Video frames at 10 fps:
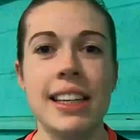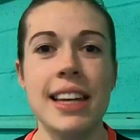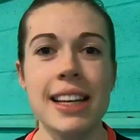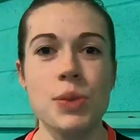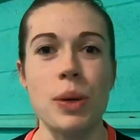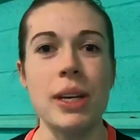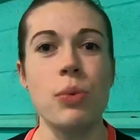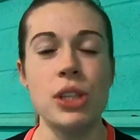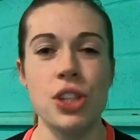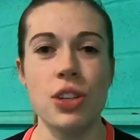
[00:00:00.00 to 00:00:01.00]
Last week
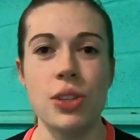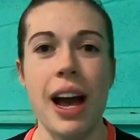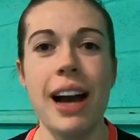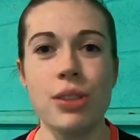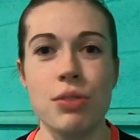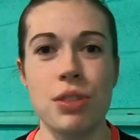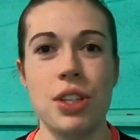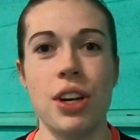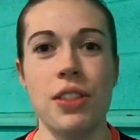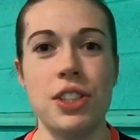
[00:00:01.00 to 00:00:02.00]
we showed you how to
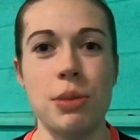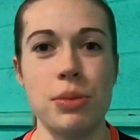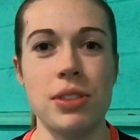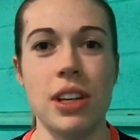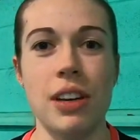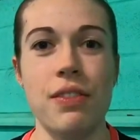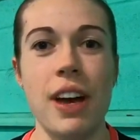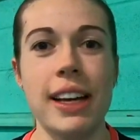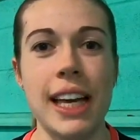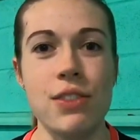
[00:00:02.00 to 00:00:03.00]
return the double serve
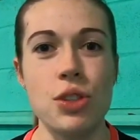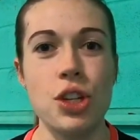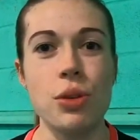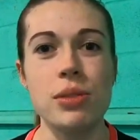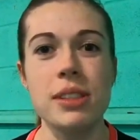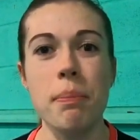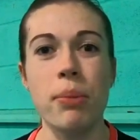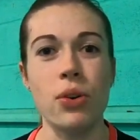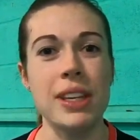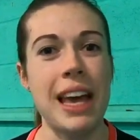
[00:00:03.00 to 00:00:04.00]
and gave you 2
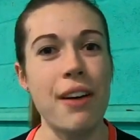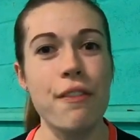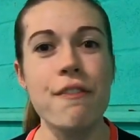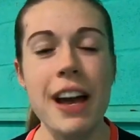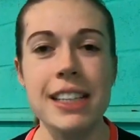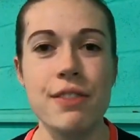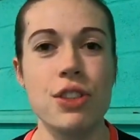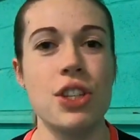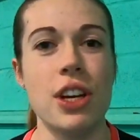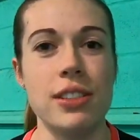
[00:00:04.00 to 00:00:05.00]
simple yet effective
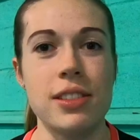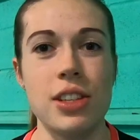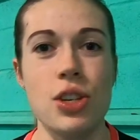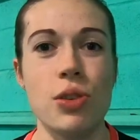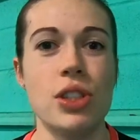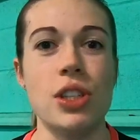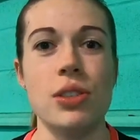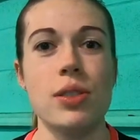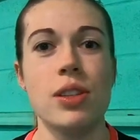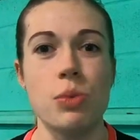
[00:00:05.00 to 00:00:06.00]
returns that you can
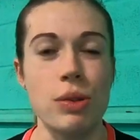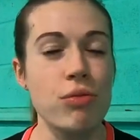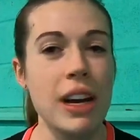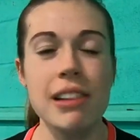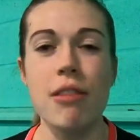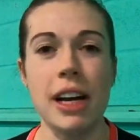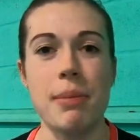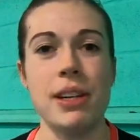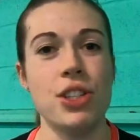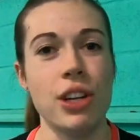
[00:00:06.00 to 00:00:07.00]
use, so we'd really
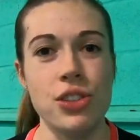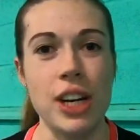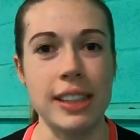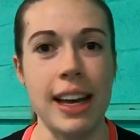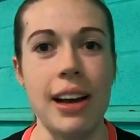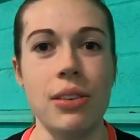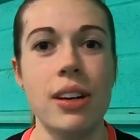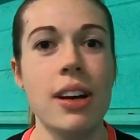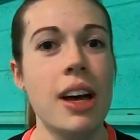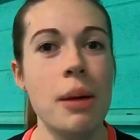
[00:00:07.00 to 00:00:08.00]
recommend you go and check that out.
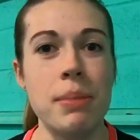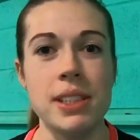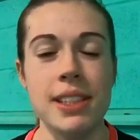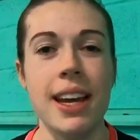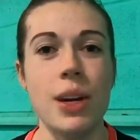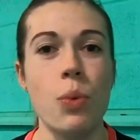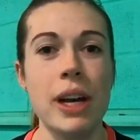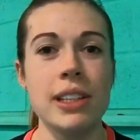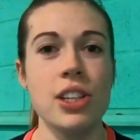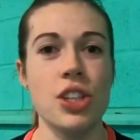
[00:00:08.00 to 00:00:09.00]
But today we're
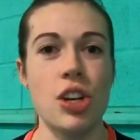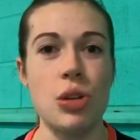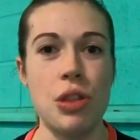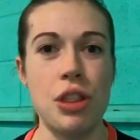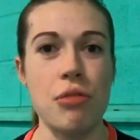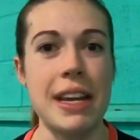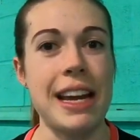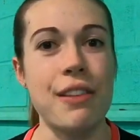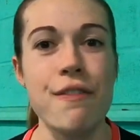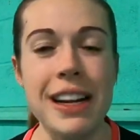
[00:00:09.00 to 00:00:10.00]
going to show you 3
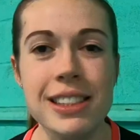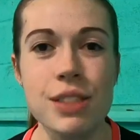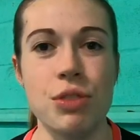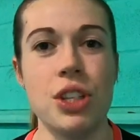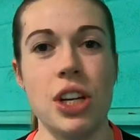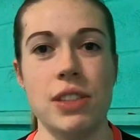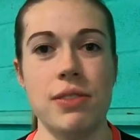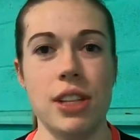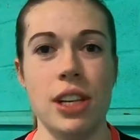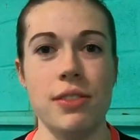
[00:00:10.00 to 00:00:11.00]
advanced return of
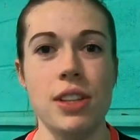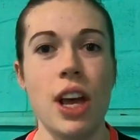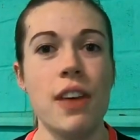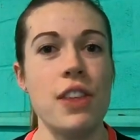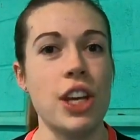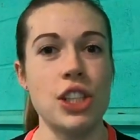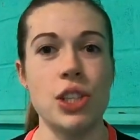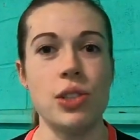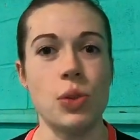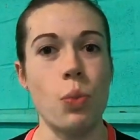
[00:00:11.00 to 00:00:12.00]
serves that you can
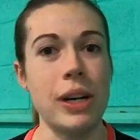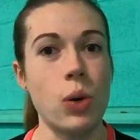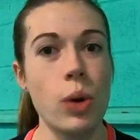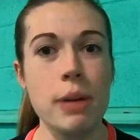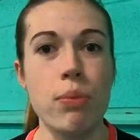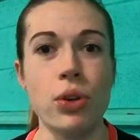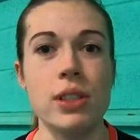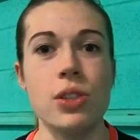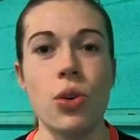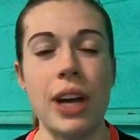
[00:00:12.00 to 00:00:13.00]
use to win quick
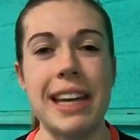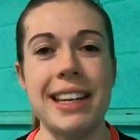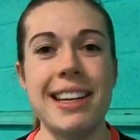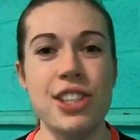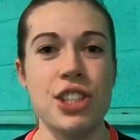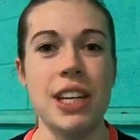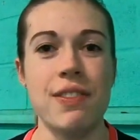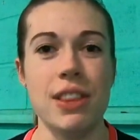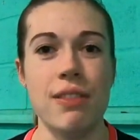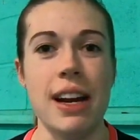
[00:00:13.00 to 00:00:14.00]
points or gain initiative
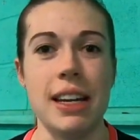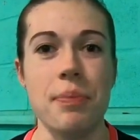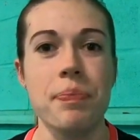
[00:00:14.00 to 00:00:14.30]
in the rally.